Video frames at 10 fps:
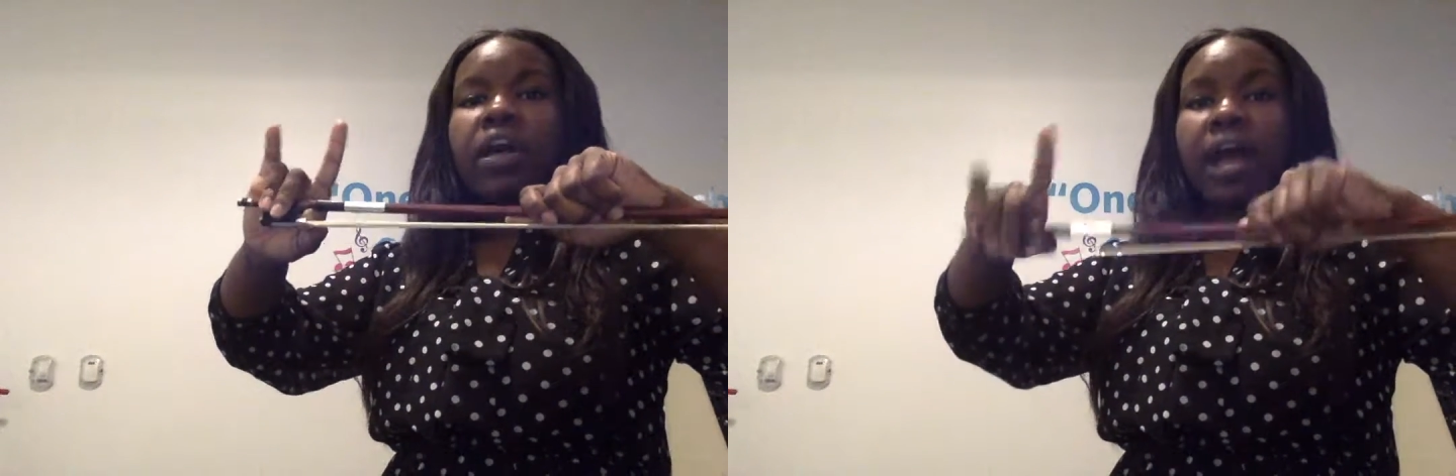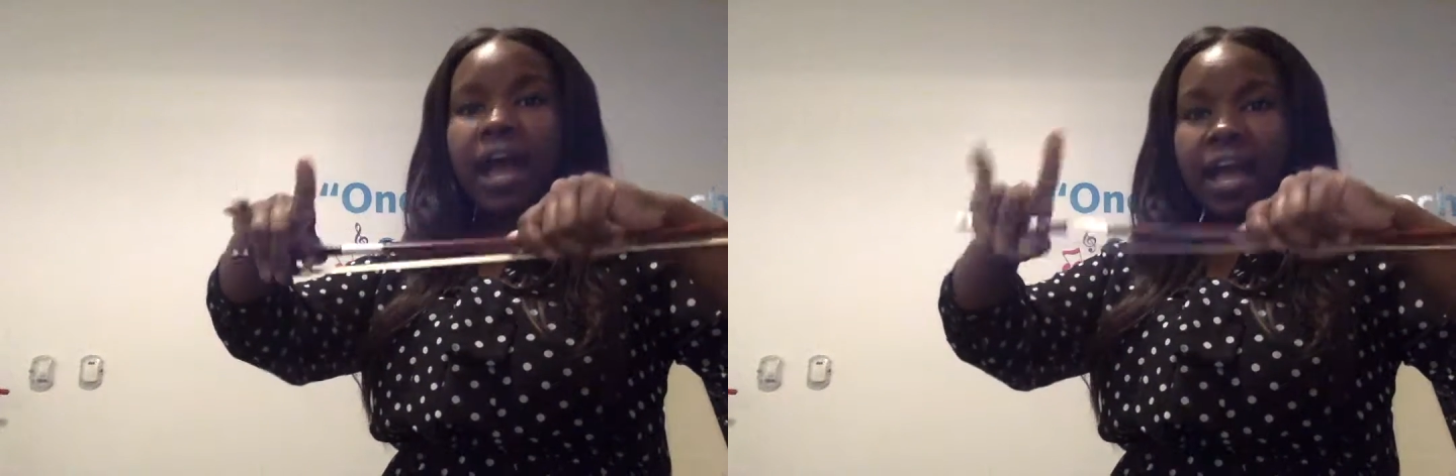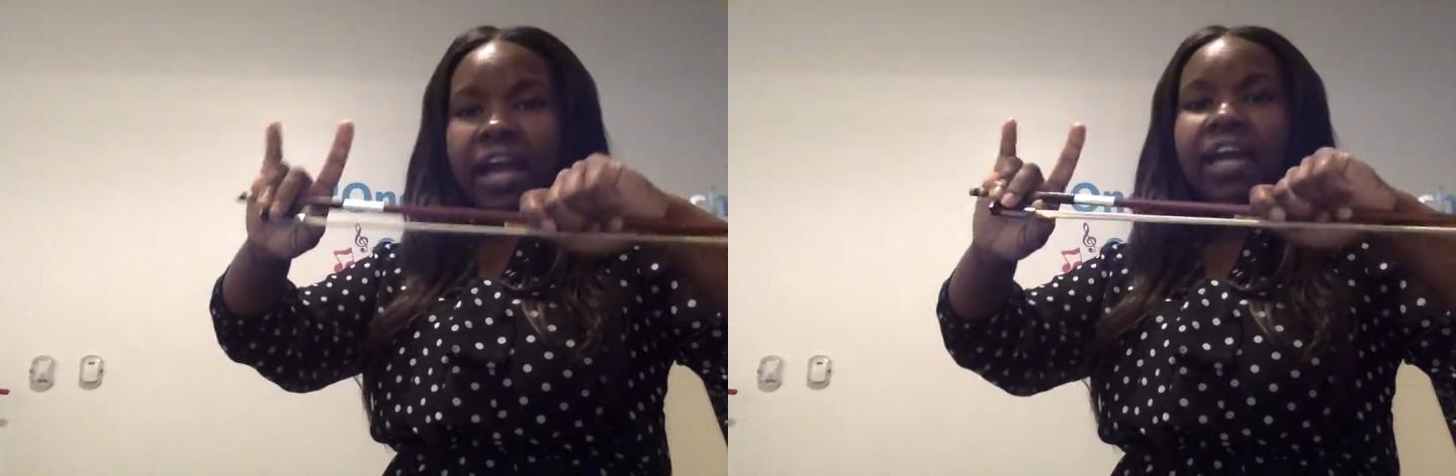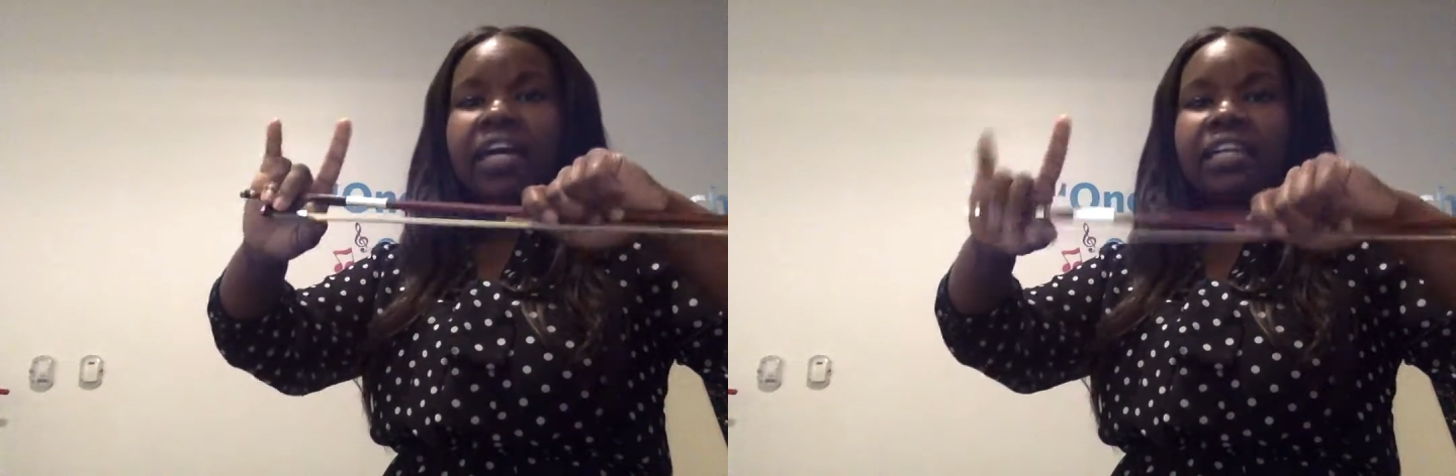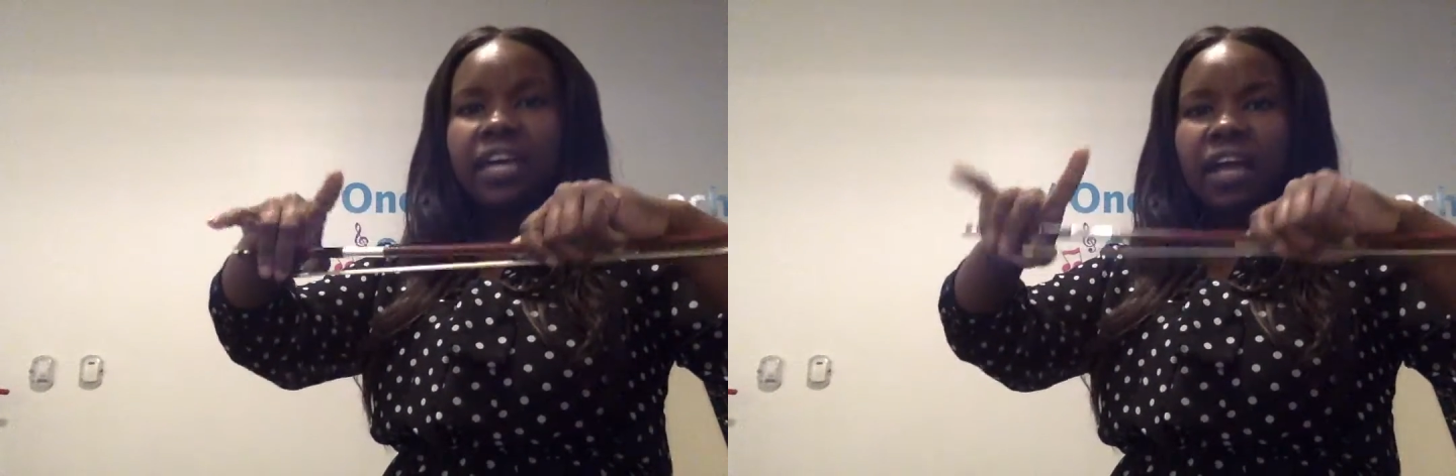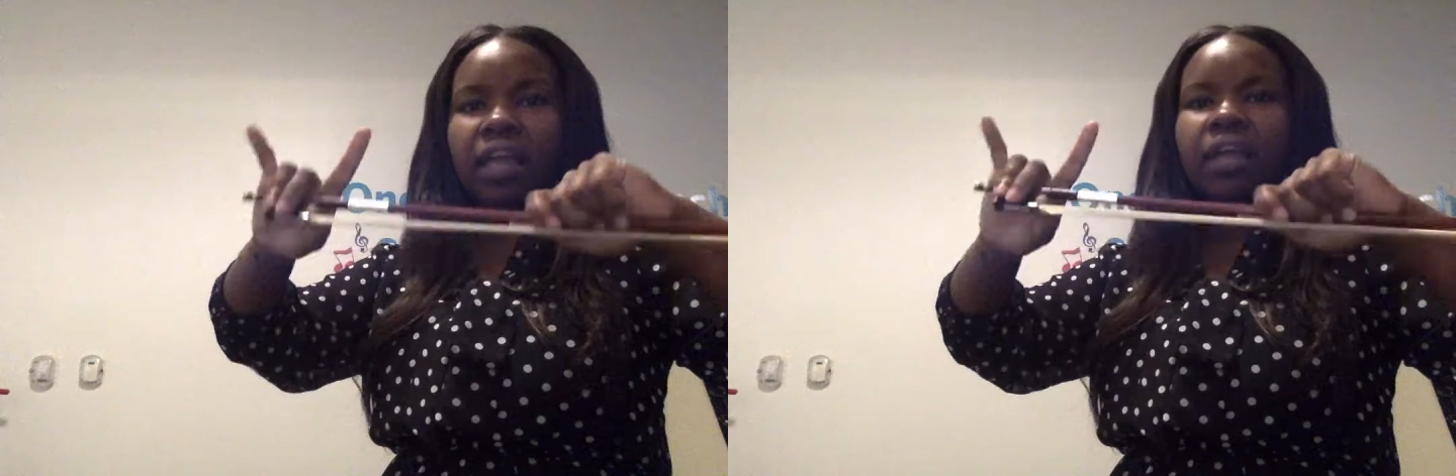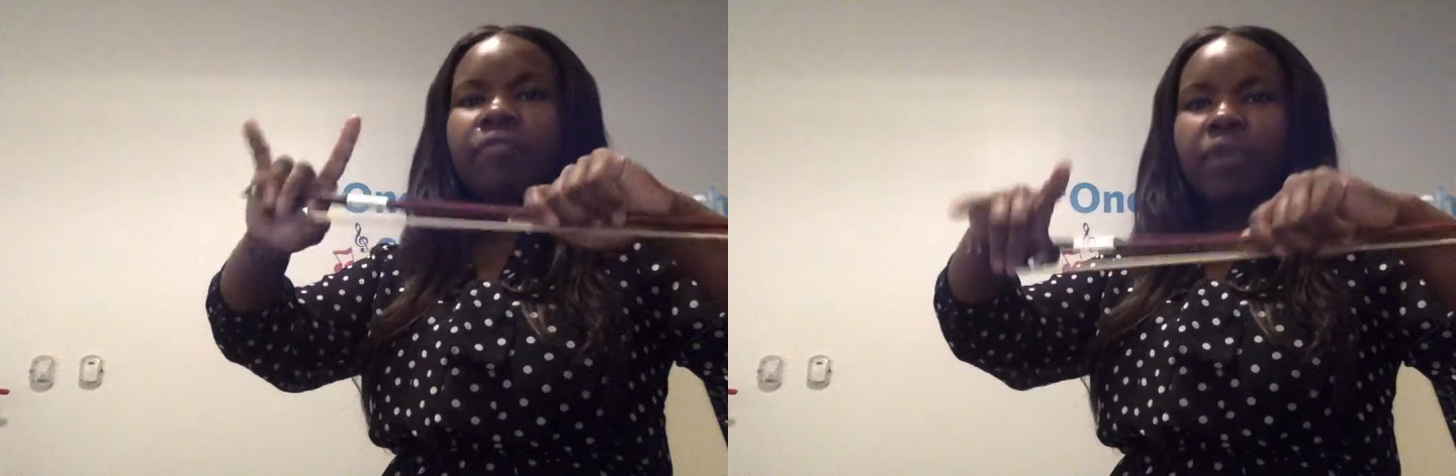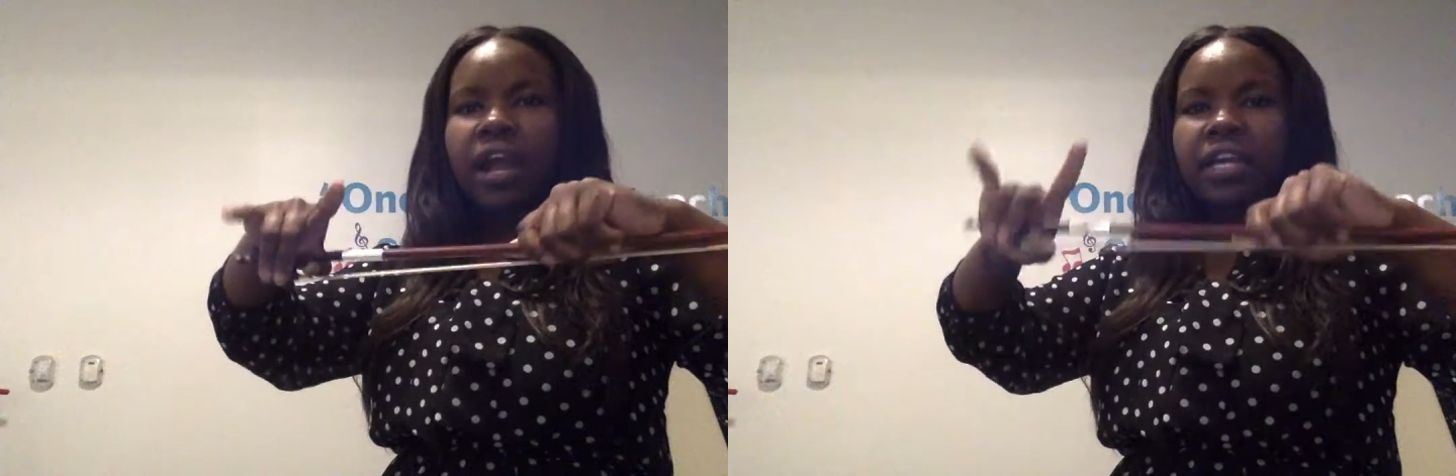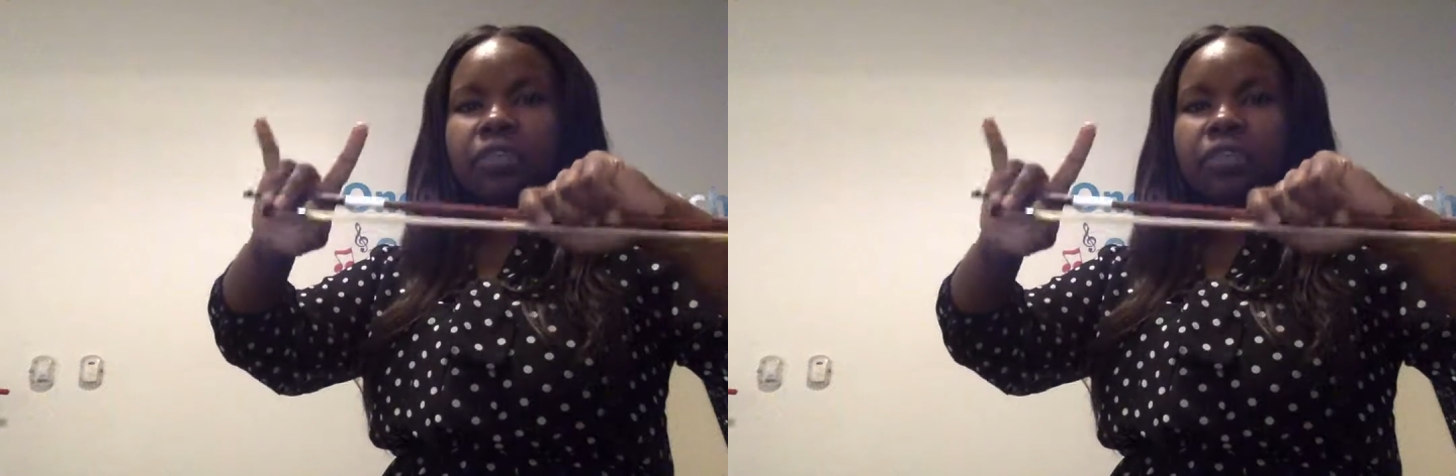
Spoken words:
I love rock